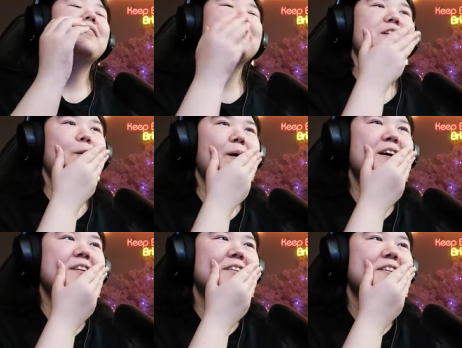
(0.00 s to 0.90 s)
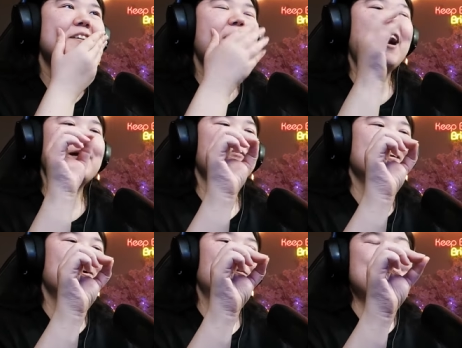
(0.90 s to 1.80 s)
You know what? I
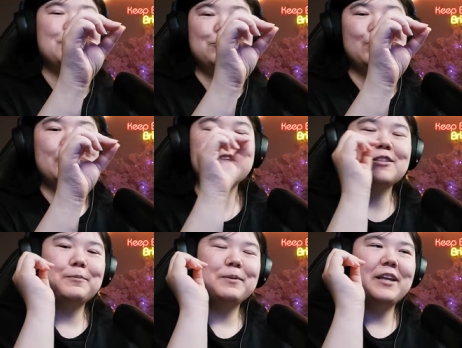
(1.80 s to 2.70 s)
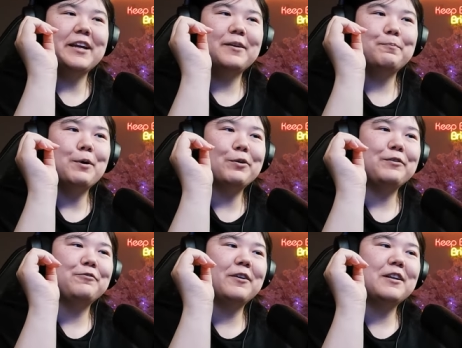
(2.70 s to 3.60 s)
really hope this short is going to be, like,
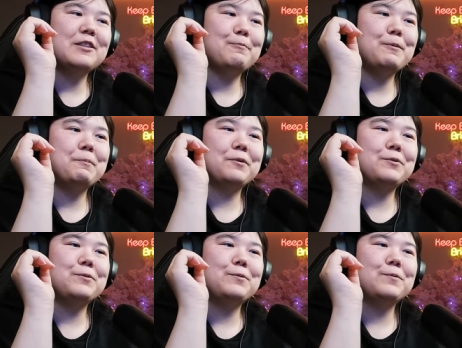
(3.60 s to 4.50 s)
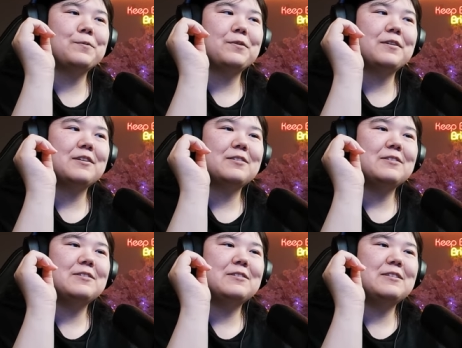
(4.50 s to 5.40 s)
poking fun at the people who
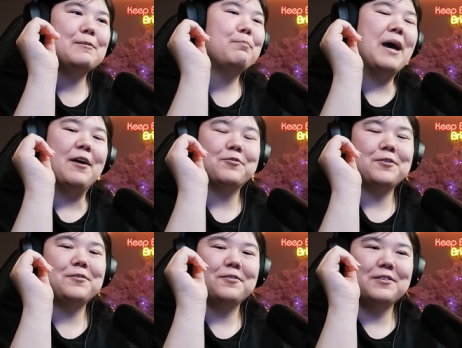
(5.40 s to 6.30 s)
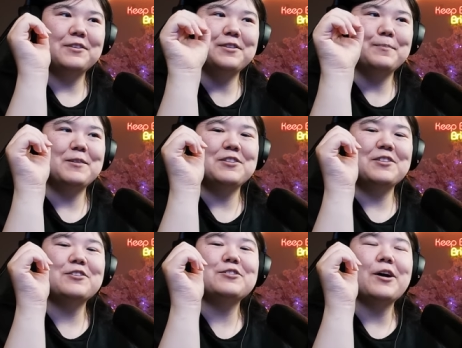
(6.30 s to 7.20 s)
simp after the demons
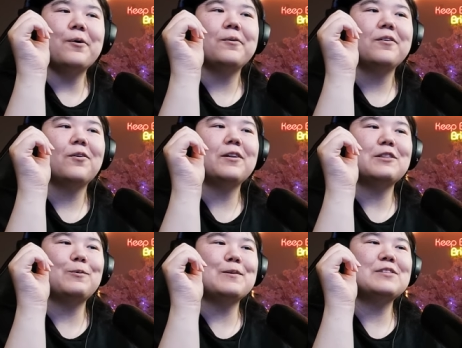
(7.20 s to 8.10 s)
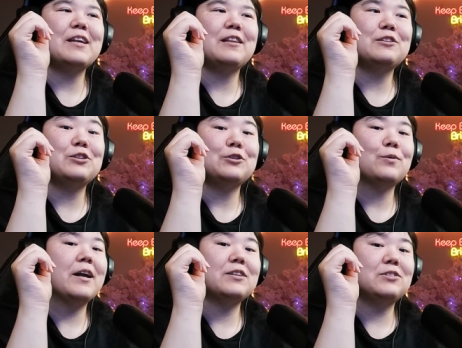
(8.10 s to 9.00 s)
in the show. Or, like, the ones that legit
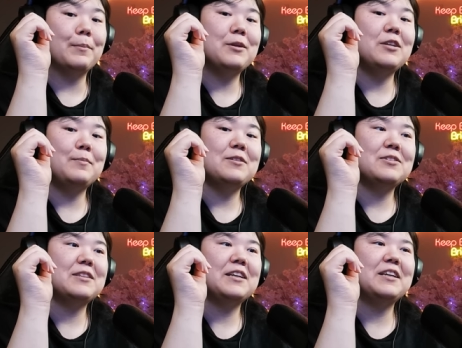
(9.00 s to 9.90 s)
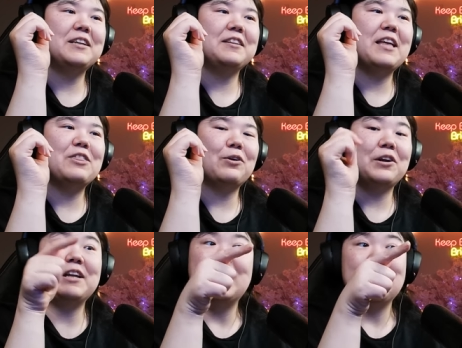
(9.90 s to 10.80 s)
try to summon demons thinking that they're
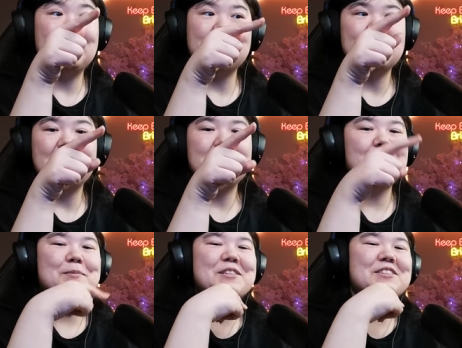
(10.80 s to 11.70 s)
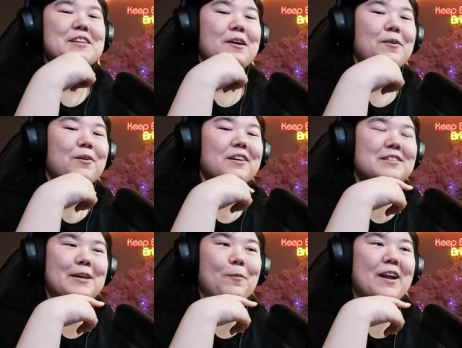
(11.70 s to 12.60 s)
going to get these kind of demons.
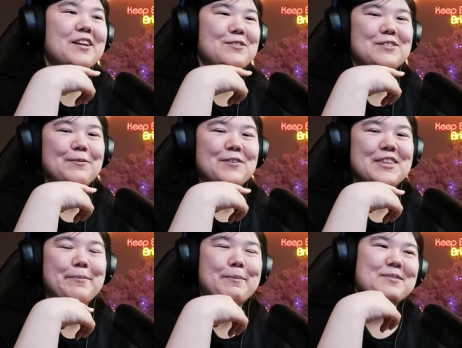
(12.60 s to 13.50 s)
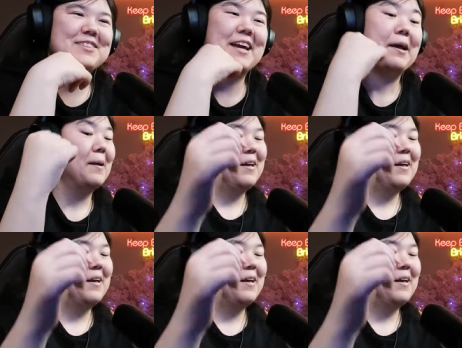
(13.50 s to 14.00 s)
Because they want to do stuff with them. I'm just like,